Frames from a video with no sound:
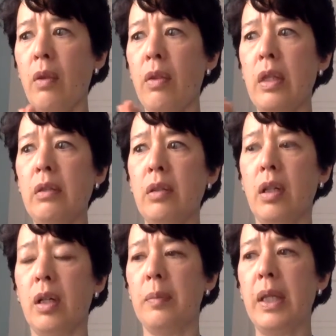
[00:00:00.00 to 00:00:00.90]
the
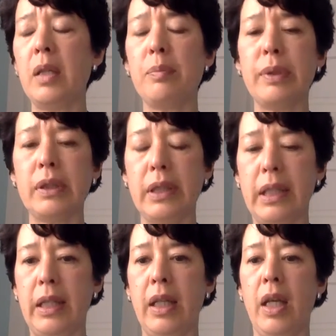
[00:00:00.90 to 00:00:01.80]

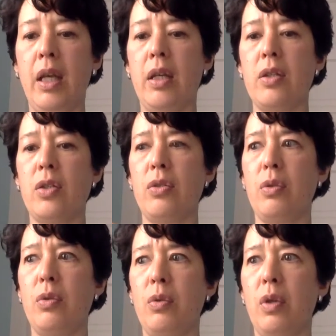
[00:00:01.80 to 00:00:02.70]
inability
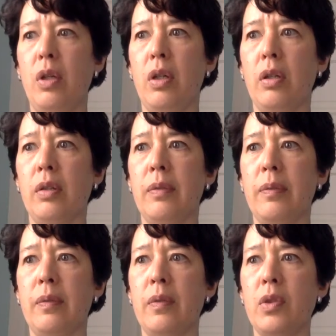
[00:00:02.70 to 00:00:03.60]
to
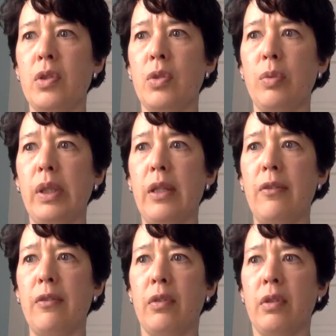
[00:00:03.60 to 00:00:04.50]
really
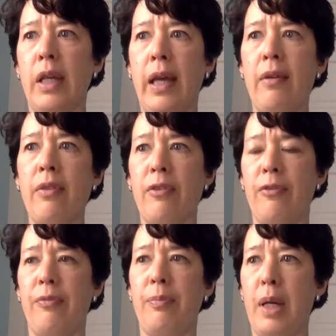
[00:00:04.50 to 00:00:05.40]
have the
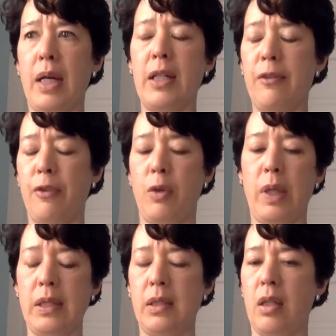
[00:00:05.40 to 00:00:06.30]
body
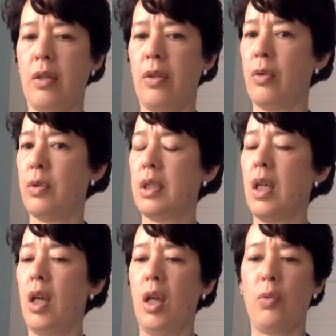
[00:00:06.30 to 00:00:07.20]
focus on those
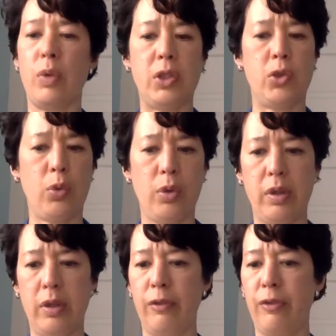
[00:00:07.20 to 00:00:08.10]

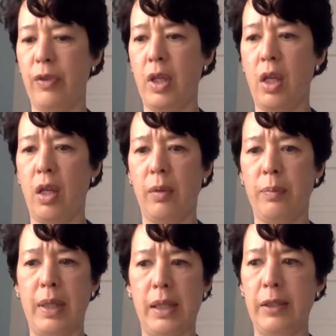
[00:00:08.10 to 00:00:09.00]
restorative bodily